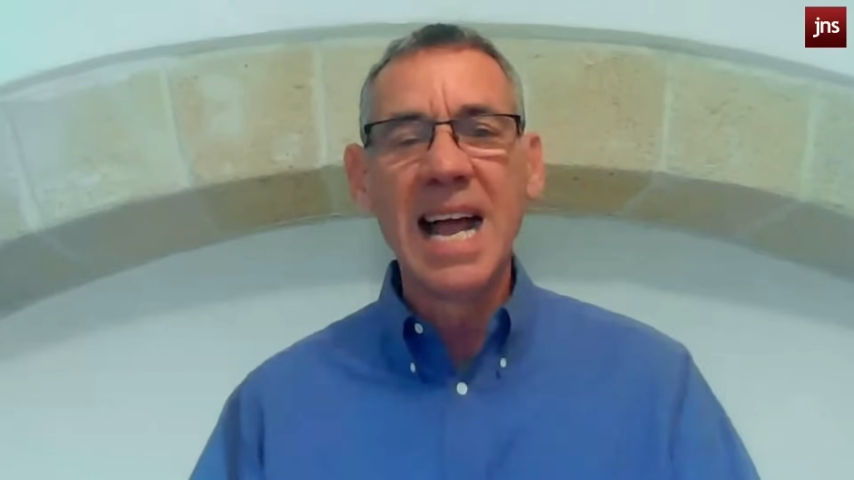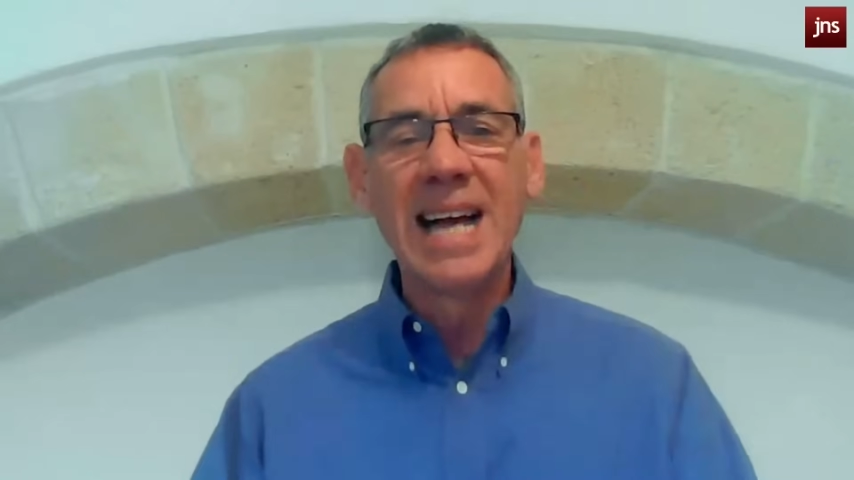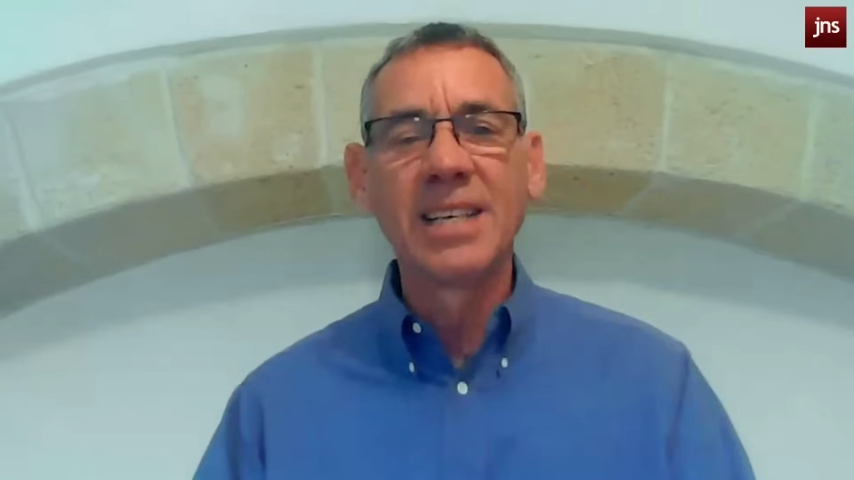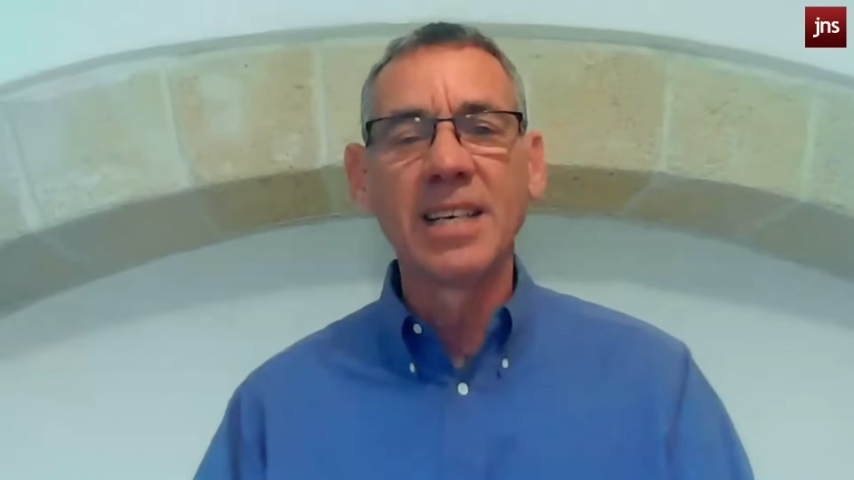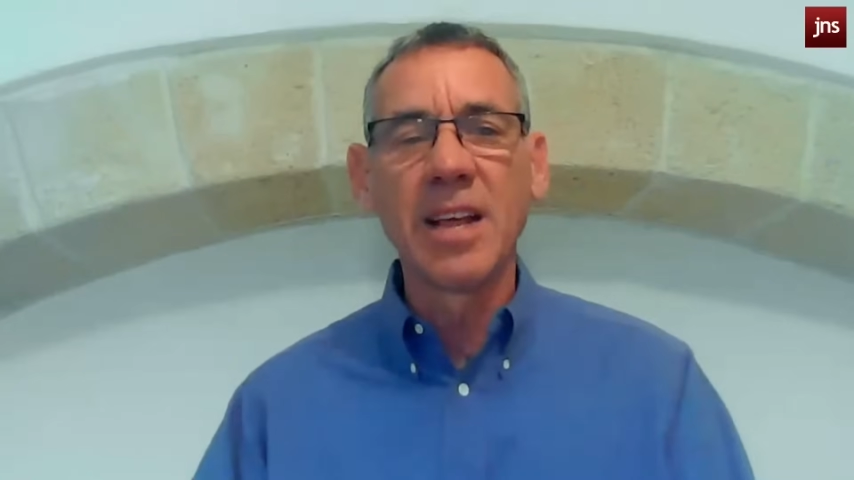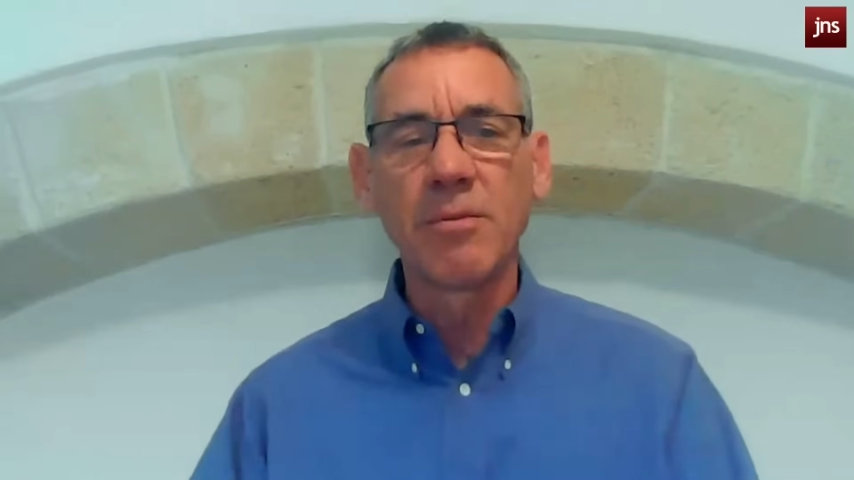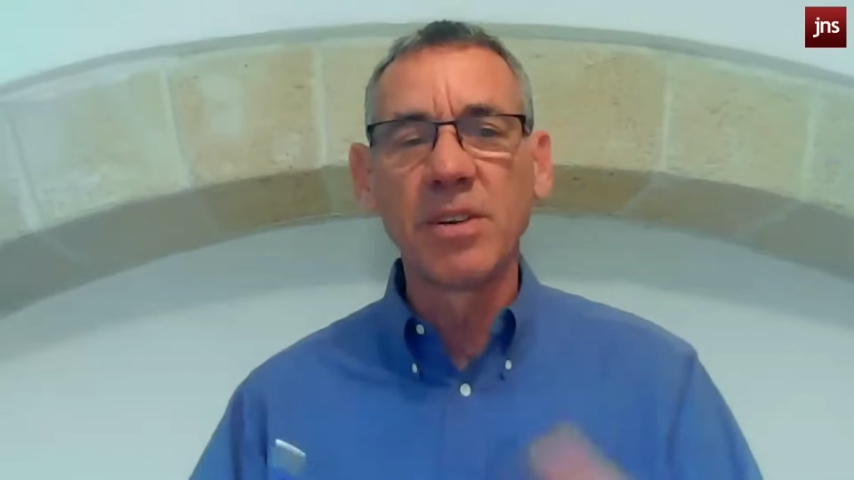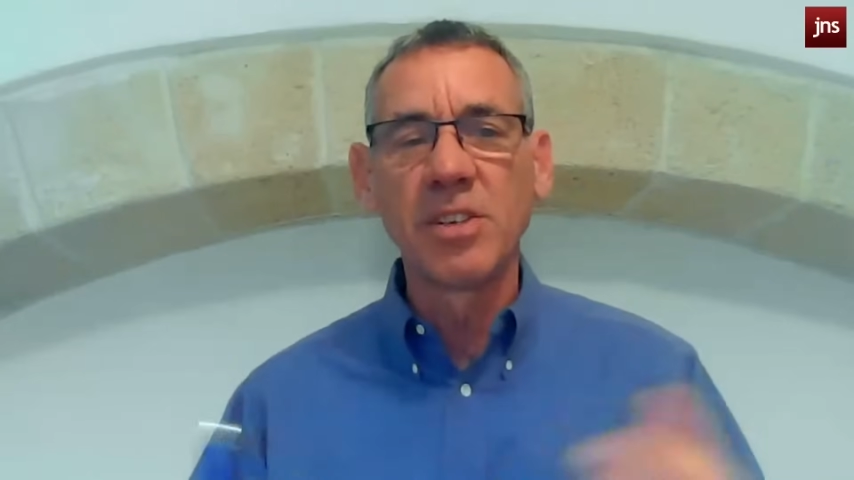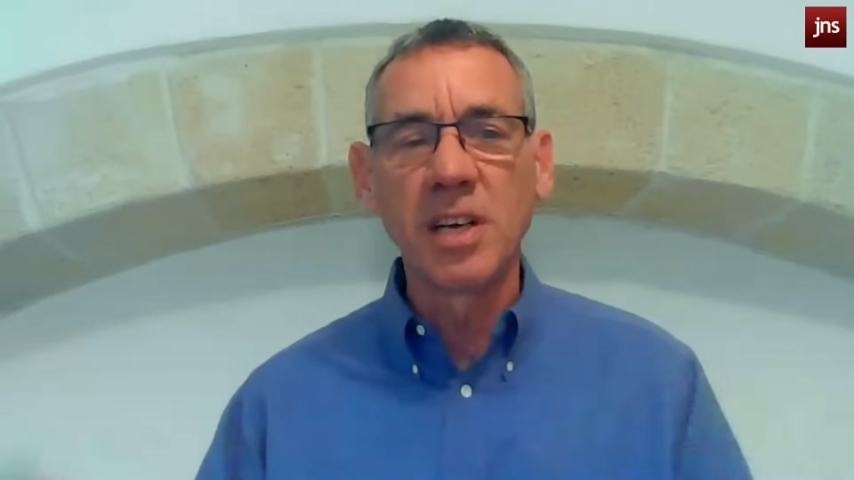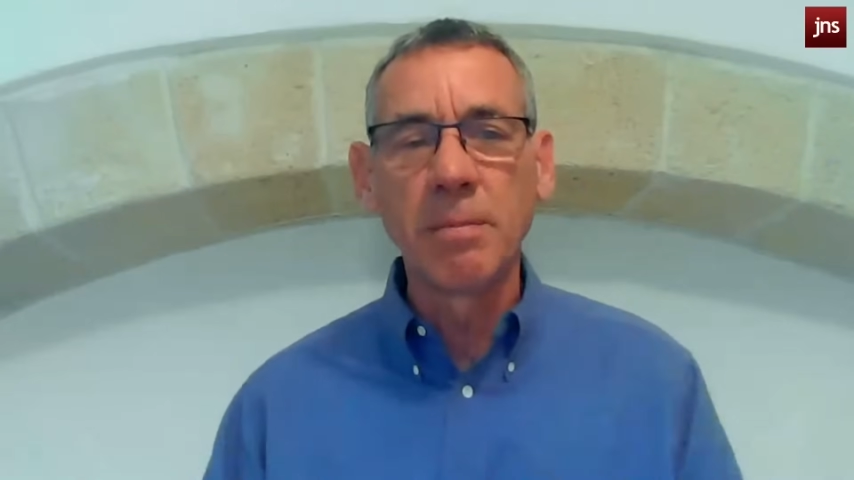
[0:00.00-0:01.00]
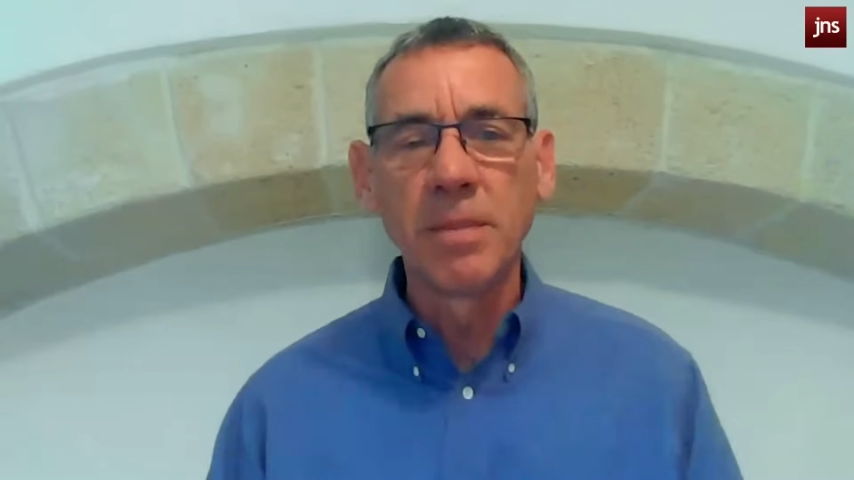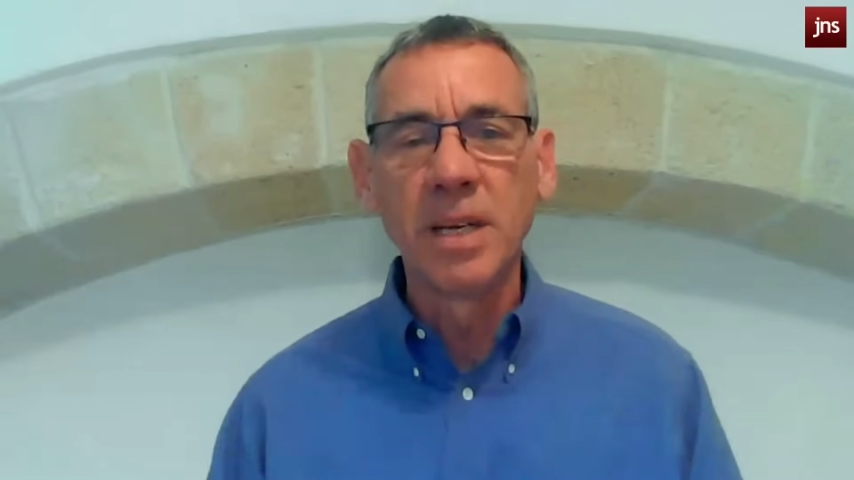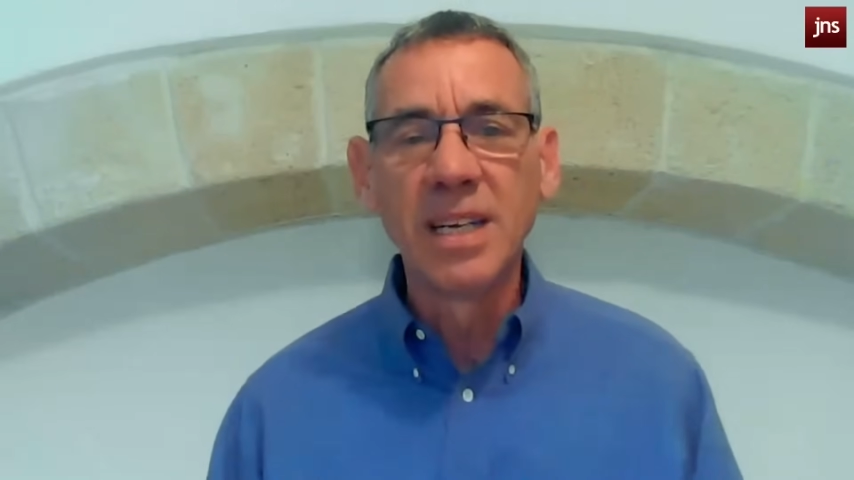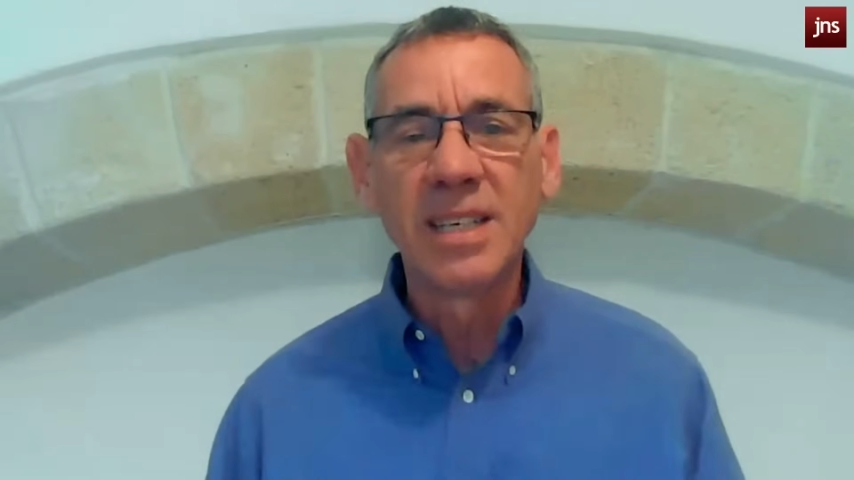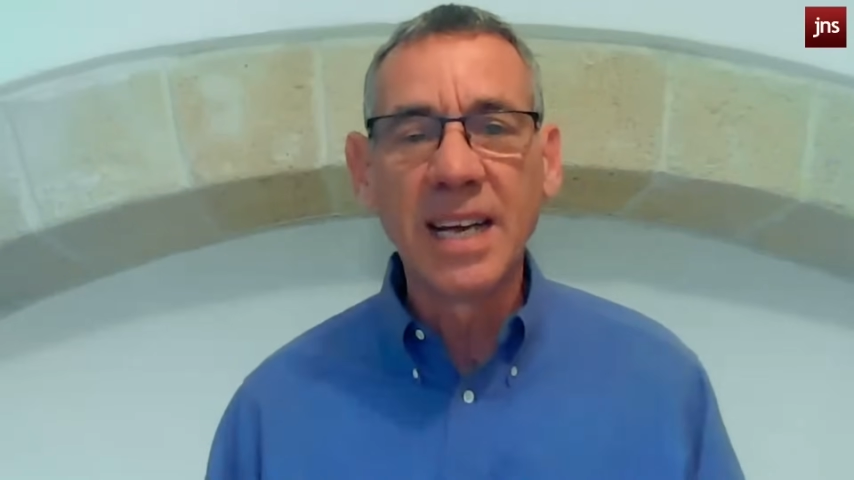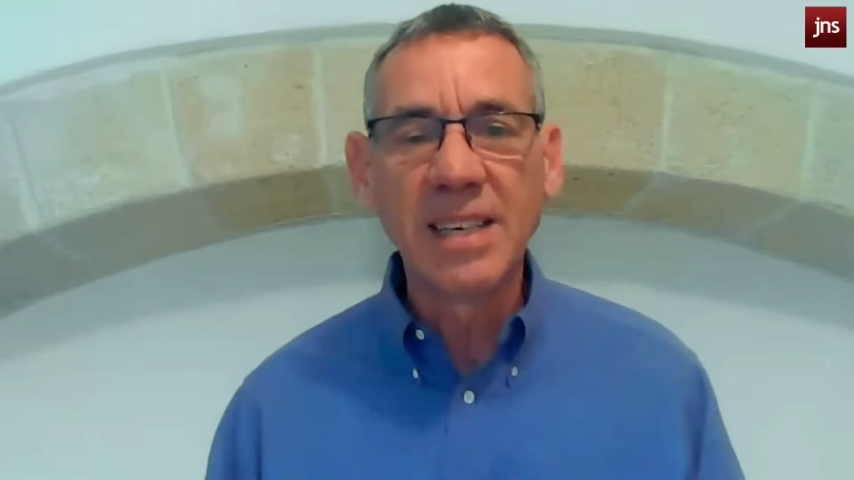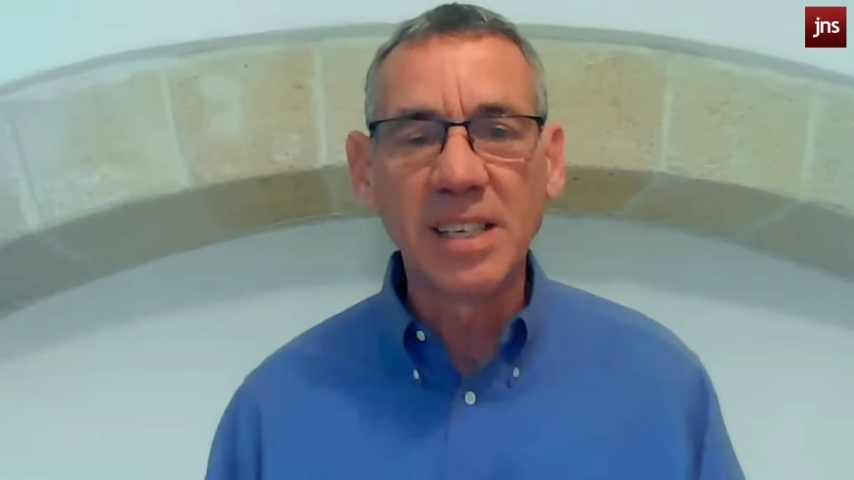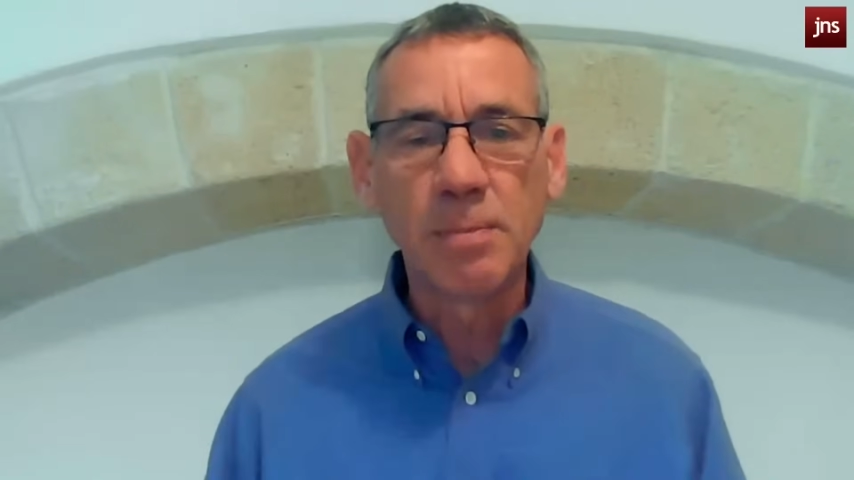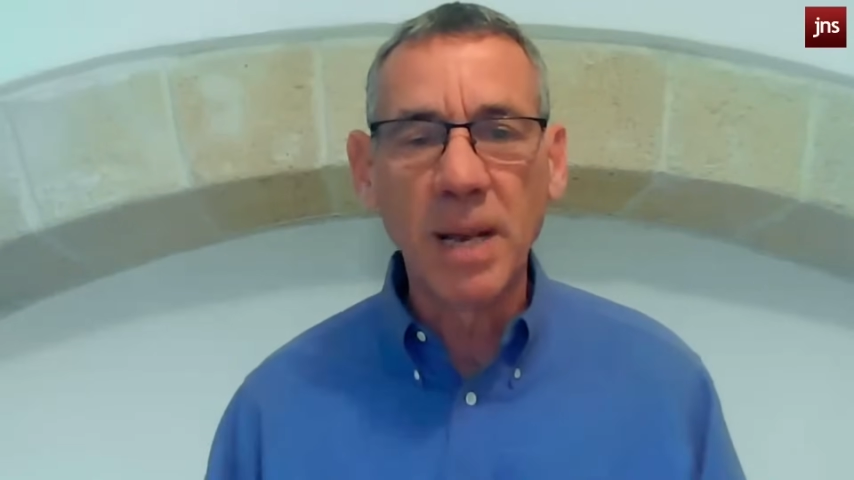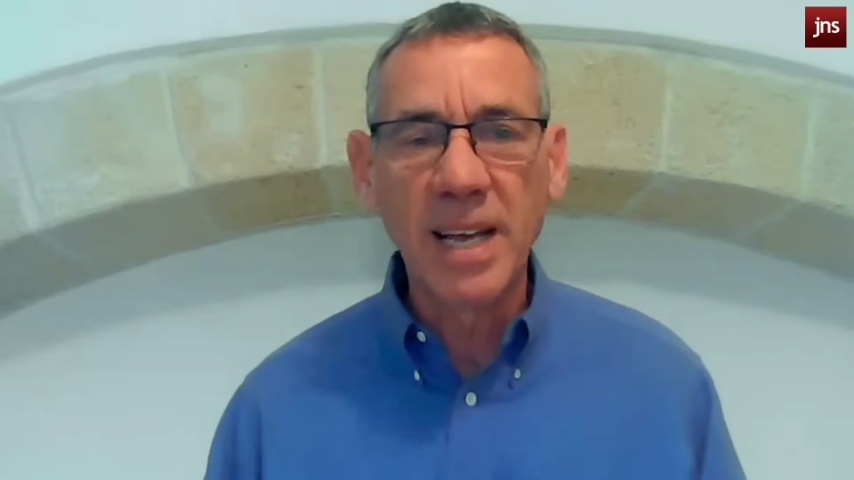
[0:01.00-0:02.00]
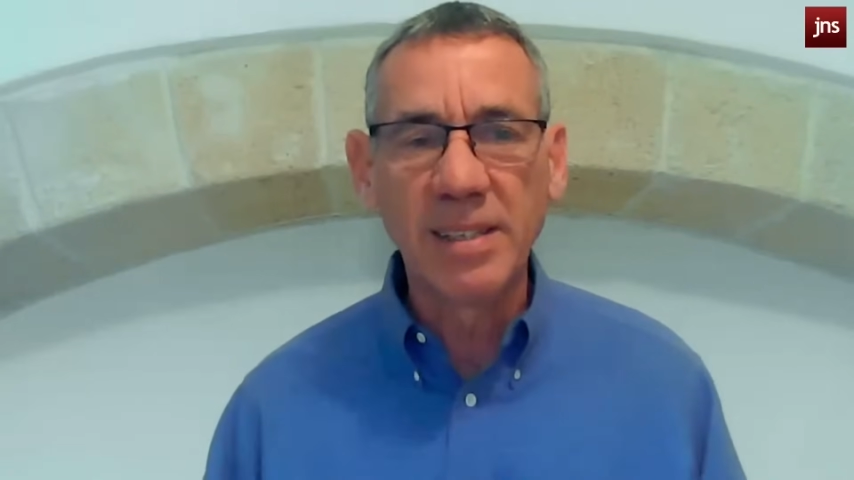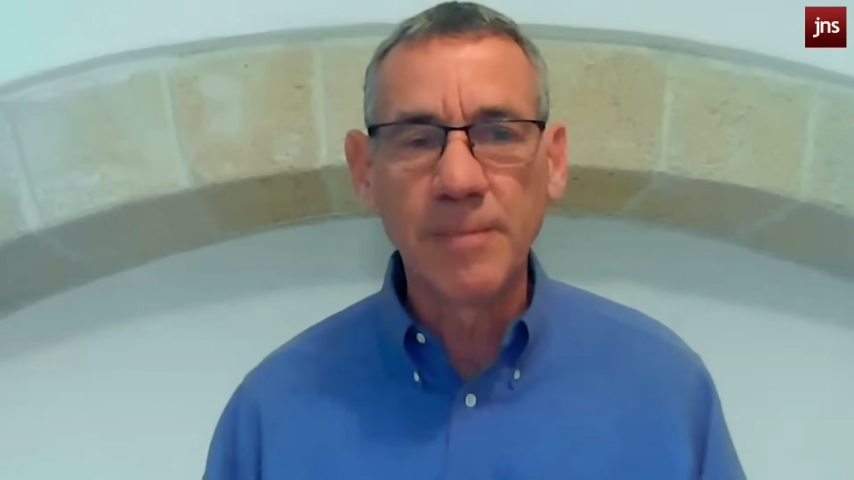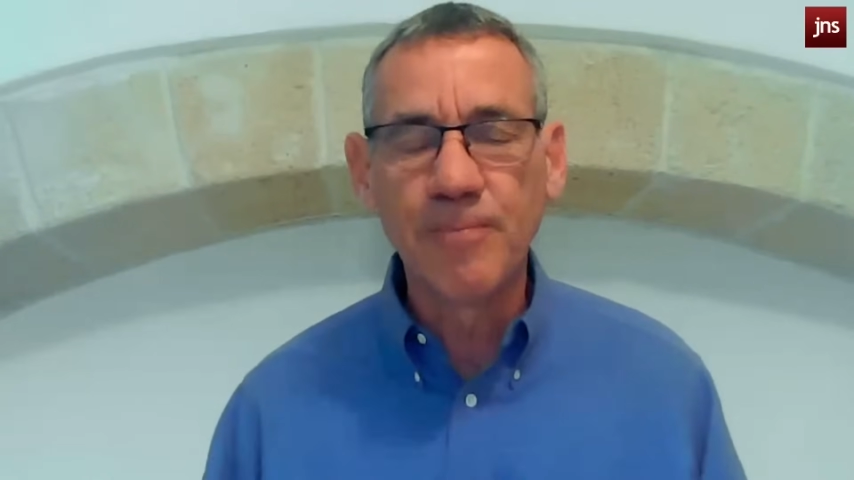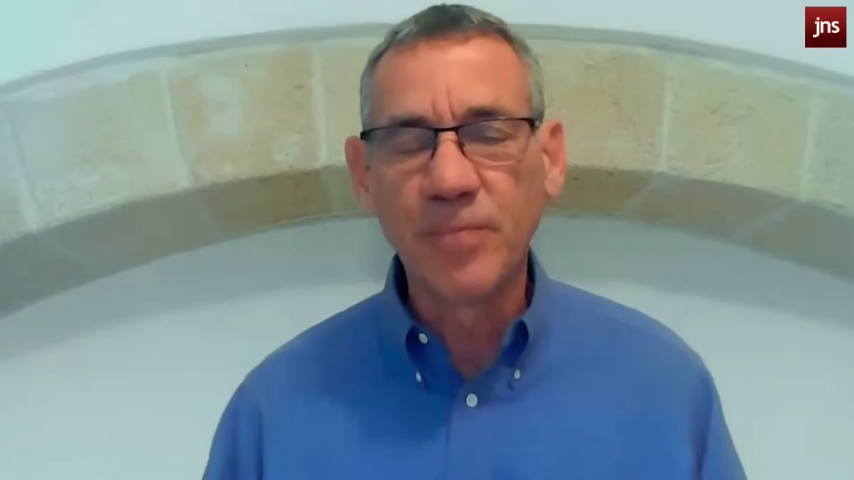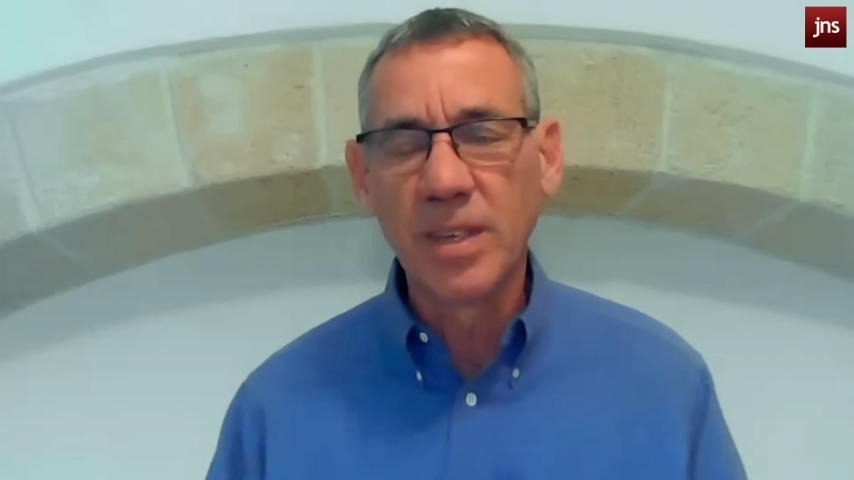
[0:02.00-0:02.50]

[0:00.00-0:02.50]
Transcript: and another regime takes its place.